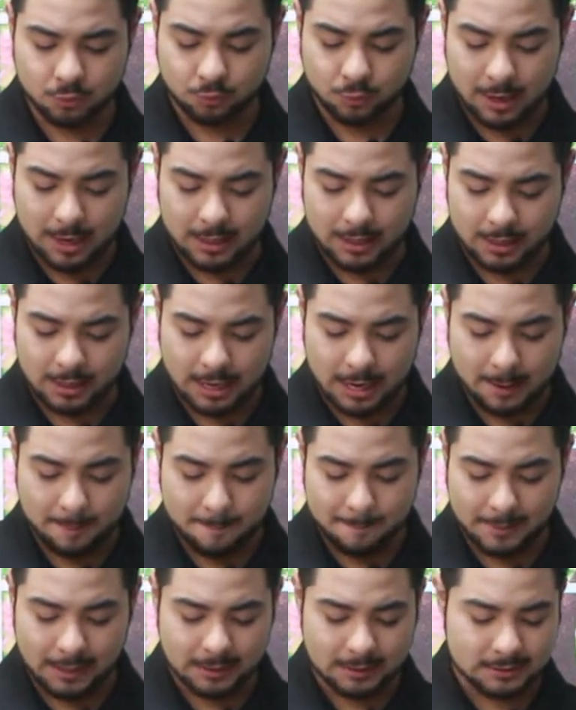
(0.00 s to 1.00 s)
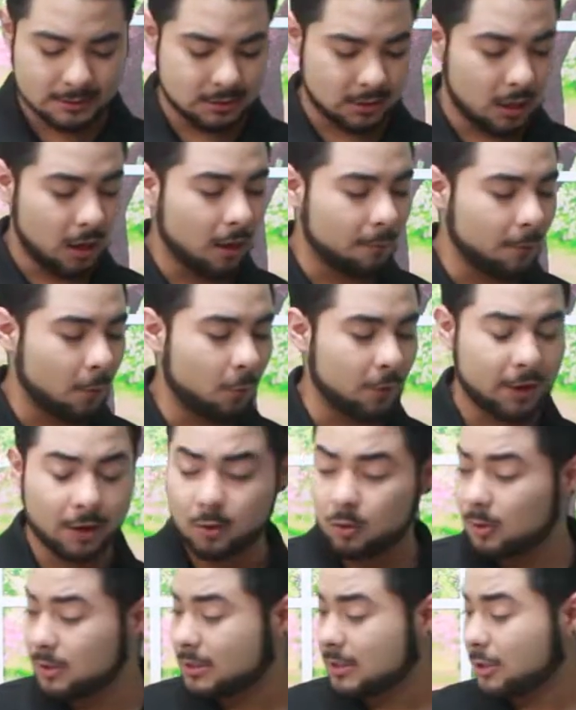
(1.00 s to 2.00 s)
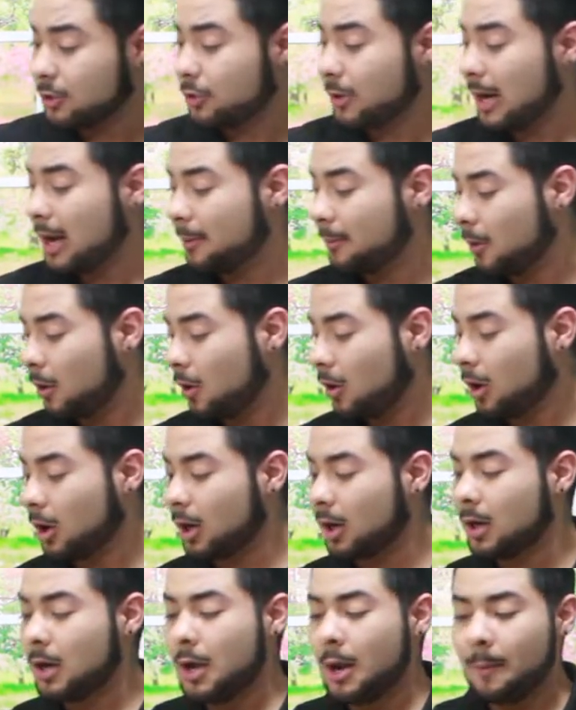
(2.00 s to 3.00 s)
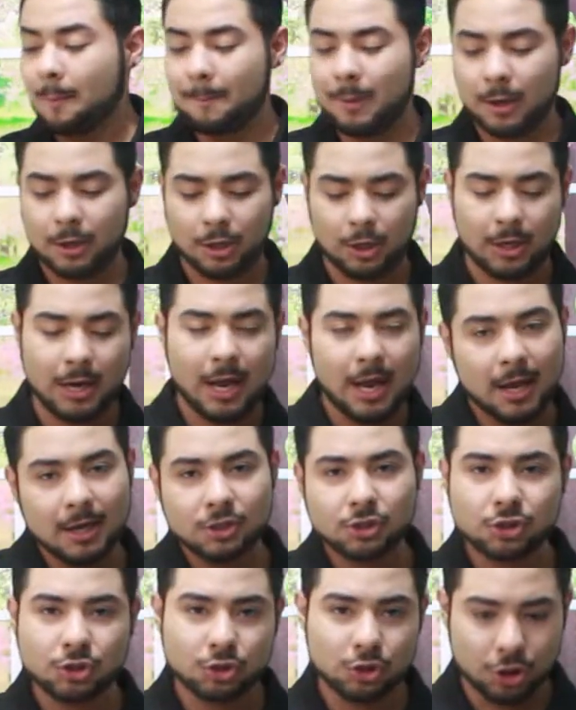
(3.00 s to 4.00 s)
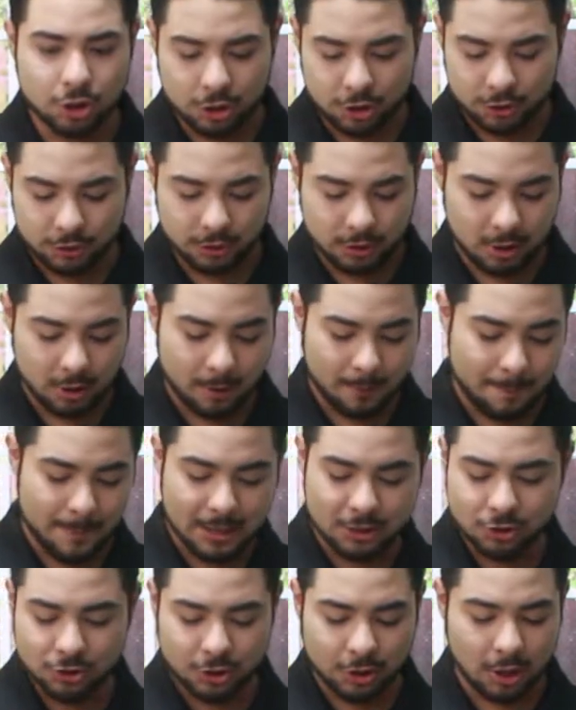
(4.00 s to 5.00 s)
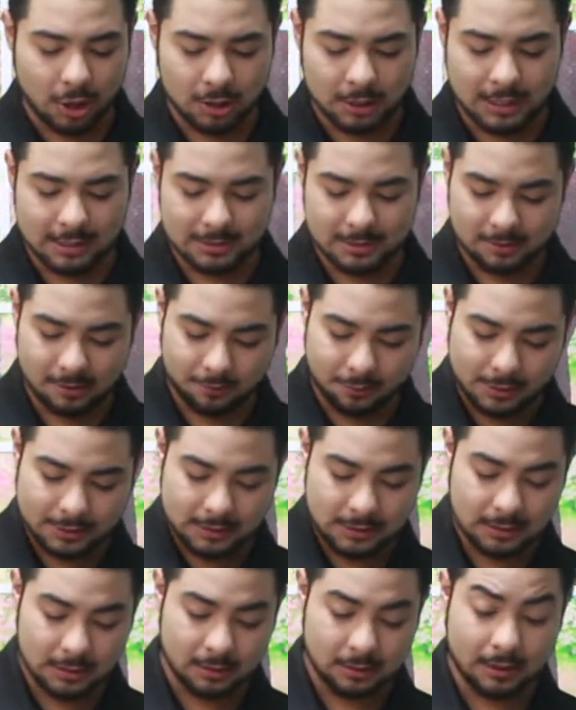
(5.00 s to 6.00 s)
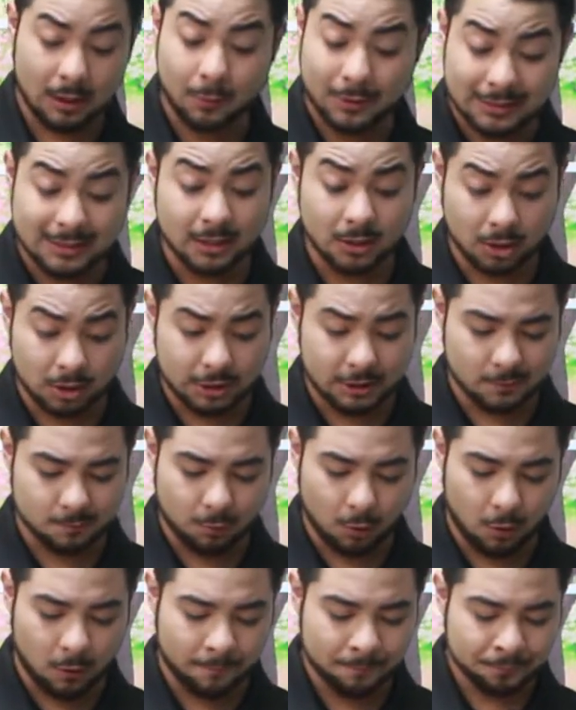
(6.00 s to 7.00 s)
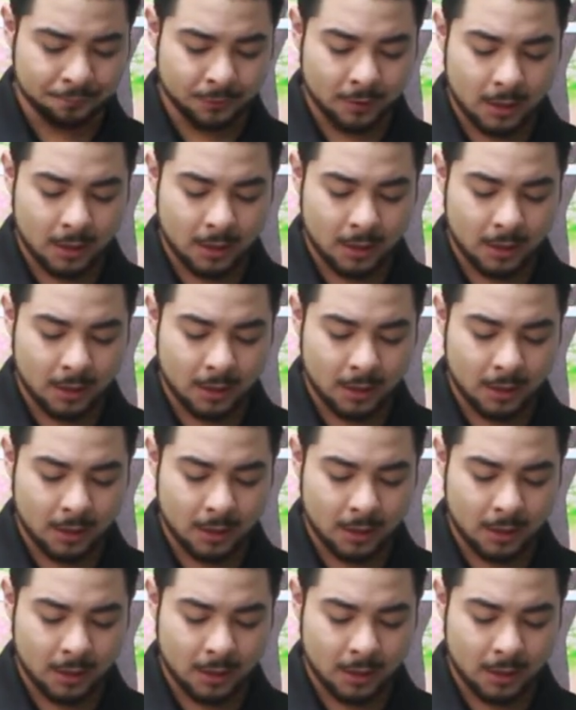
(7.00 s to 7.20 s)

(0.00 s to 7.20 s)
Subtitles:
ready and mixed up, we're going to grab our butter, egg, sugar mixture and all of that stuff that we did on this bowl.